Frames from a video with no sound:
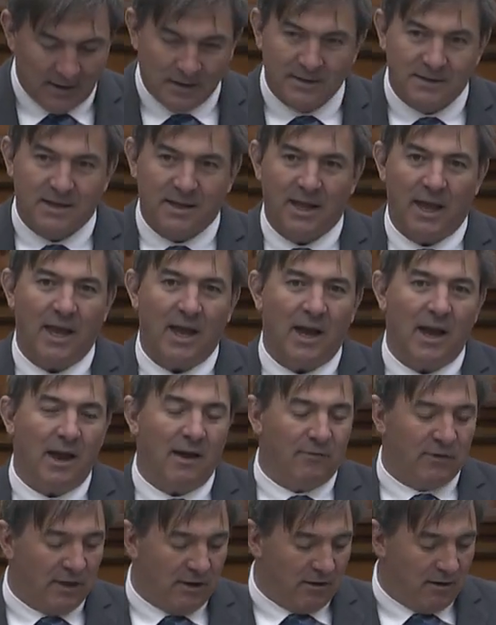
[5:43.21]
Today I
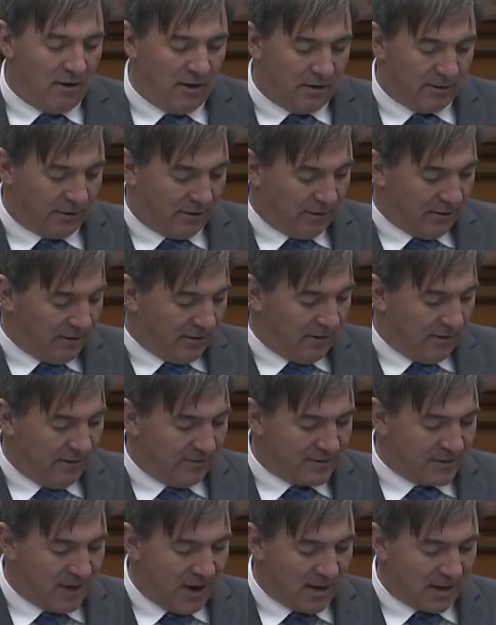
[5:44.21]
have the honour of
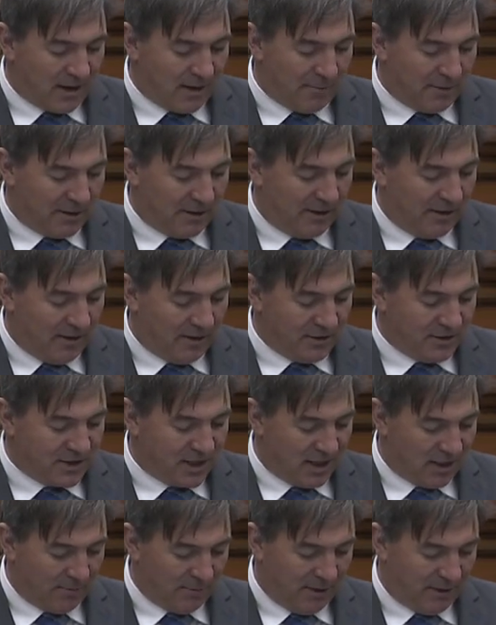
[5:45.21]
talking about a young
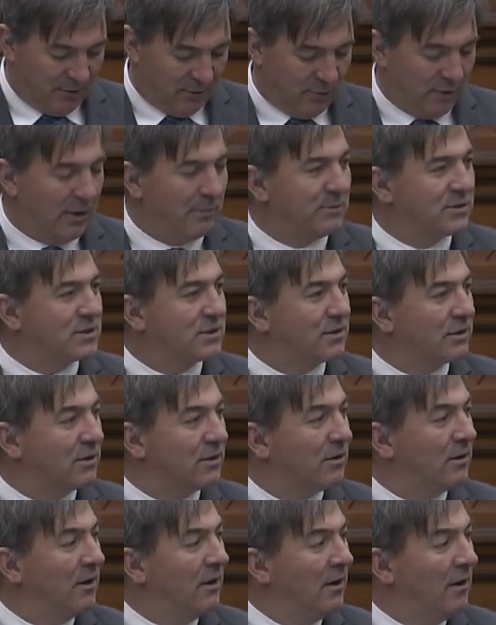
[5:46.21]
gentleman who I'm
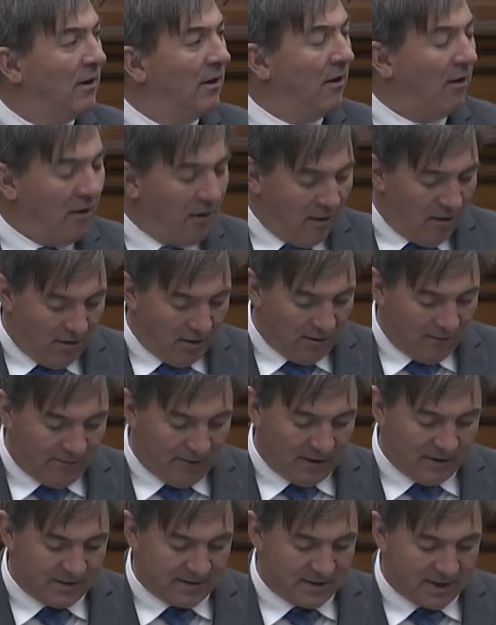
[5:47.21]
sure all of
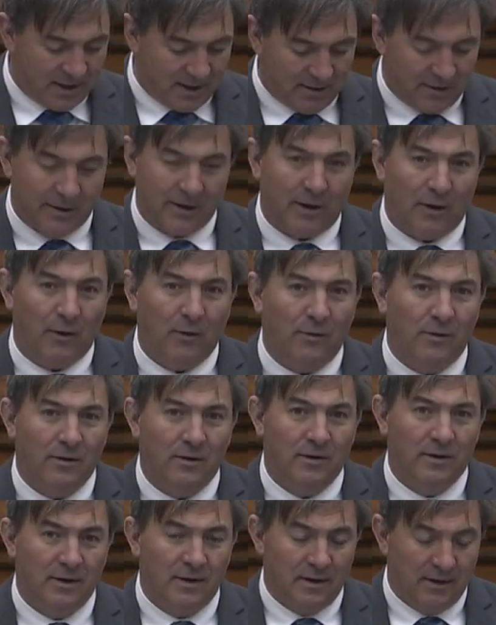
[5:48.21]
Ontario,
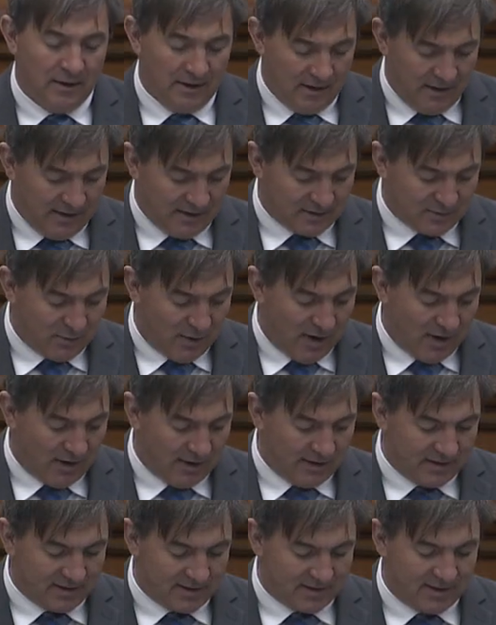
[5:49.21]
as well
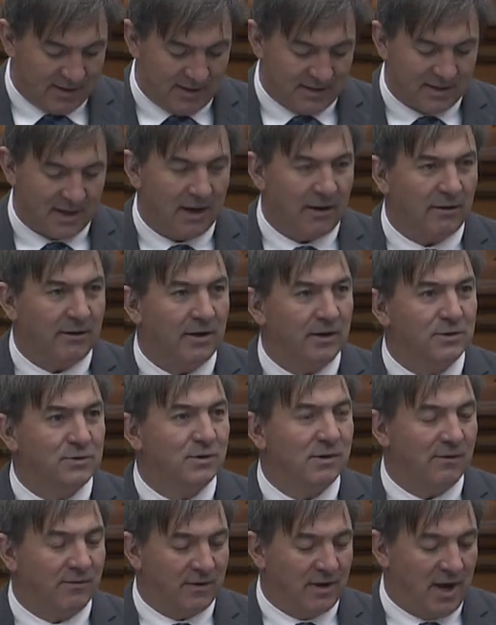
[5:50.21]
as the entire
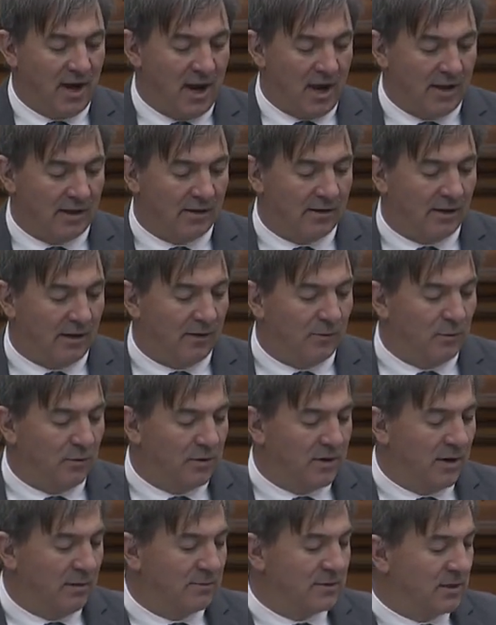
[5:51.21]
country of Canada, will
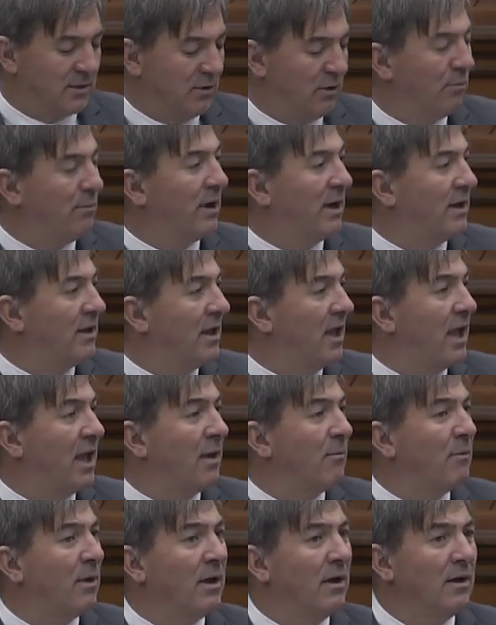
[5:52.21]
come to know by
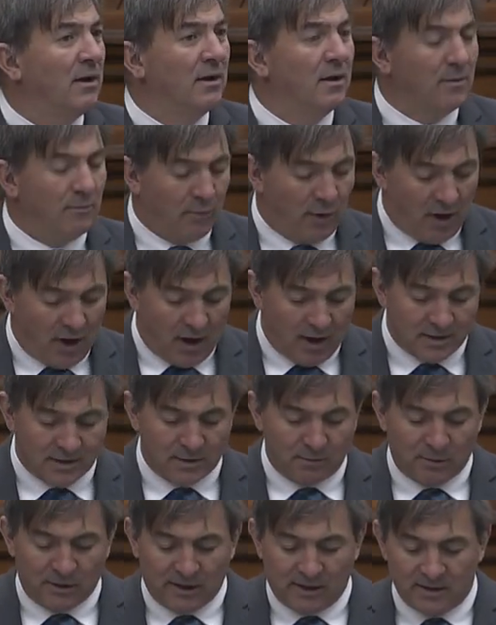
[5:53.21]
name,
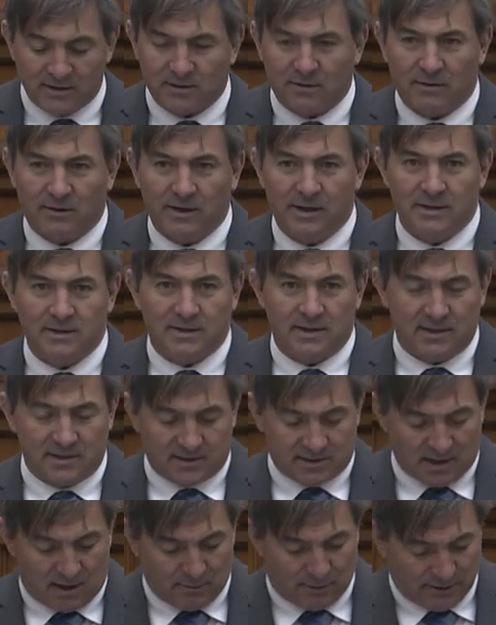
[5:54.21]
possibly as early as this
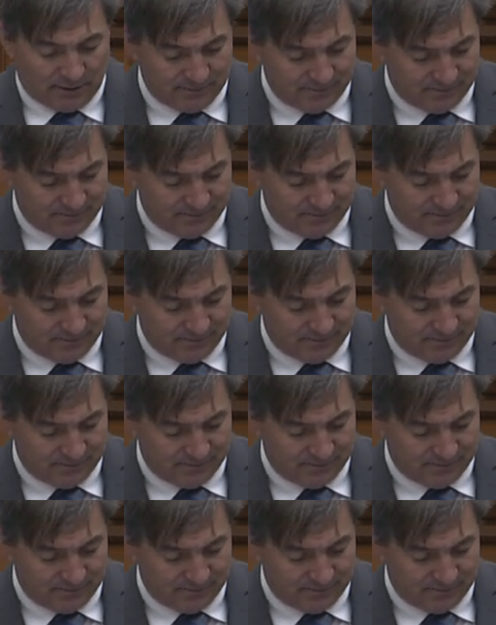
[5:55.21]
summer.